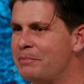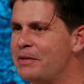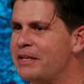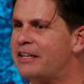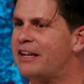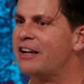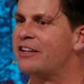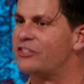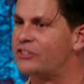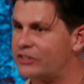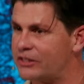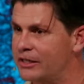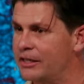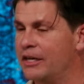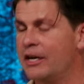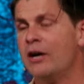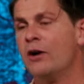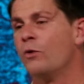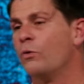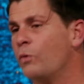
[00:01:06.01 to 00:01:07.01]
Because,
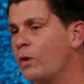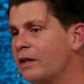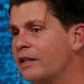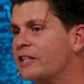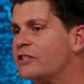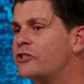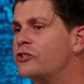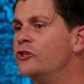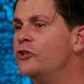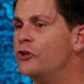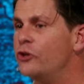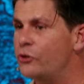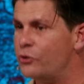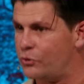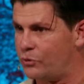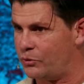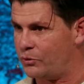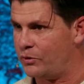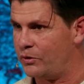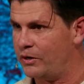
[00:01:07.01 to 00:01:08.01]
well, it's
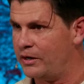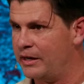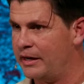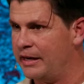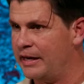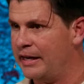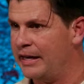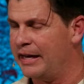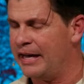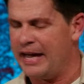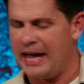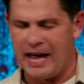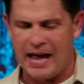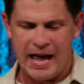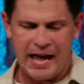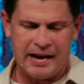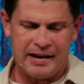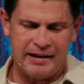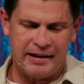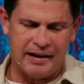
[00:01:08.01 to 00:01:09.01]
new.
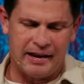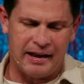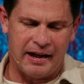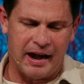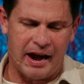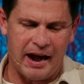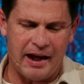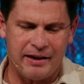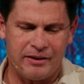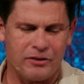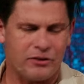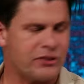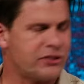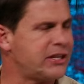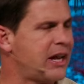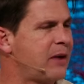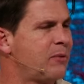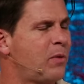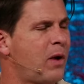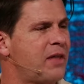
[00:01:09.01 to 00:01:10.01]
And I
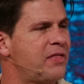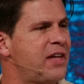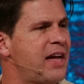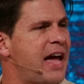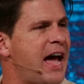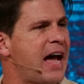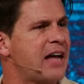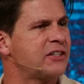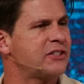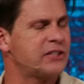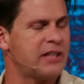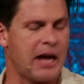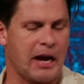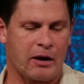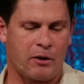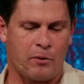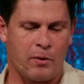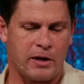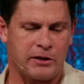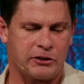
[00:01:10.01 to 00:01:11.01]
understand why they ask
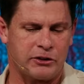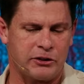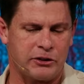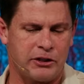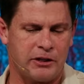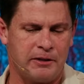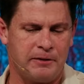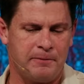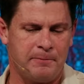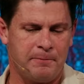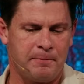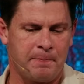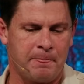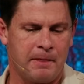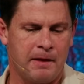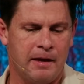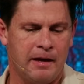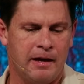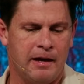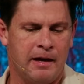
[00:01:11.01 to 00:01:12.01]
that question.
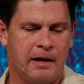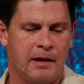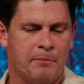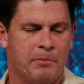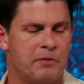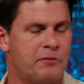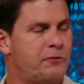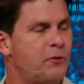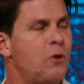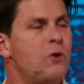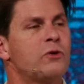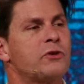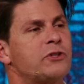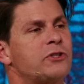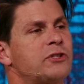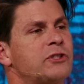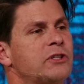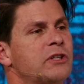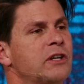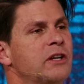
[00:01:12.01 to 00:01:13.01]
But
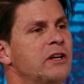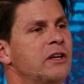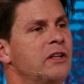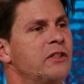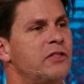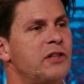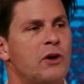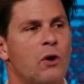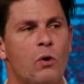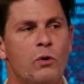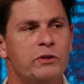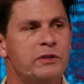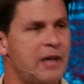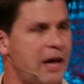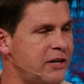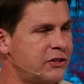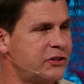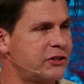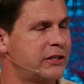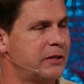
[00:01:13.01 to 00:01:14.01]
folks, the Old
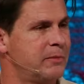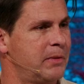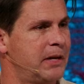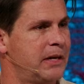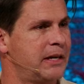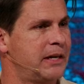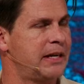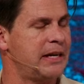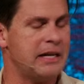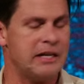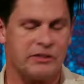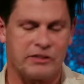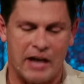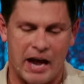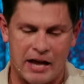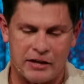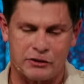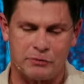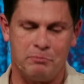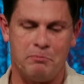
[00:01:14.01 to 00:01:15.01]
Testament is
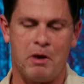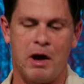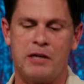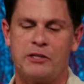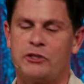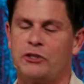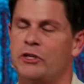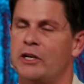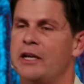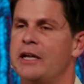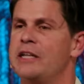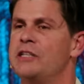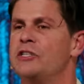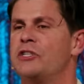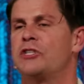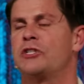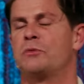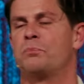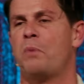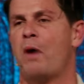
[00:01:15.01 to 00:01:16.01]
as much
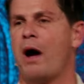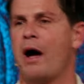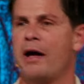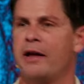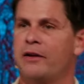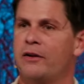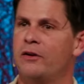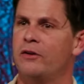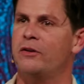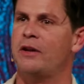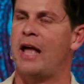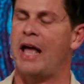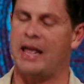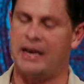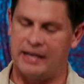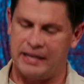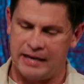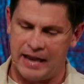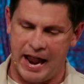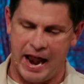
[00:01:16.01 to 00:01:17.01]
inspired and
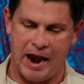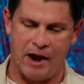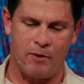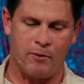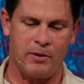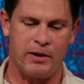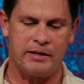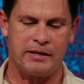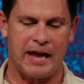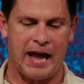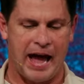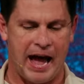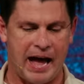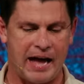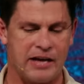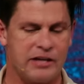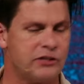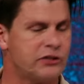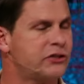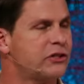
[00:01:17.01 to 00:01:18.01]
inerrant
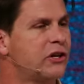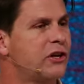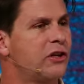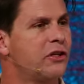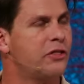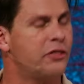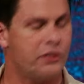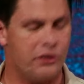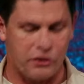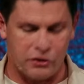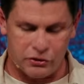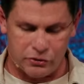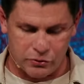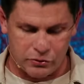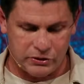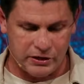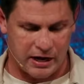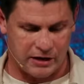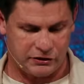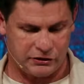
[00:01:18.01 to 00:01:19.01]
as the New
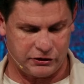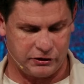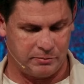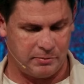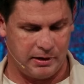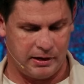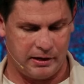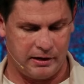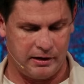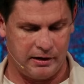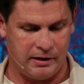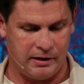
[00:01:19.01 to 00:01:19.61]
Testament.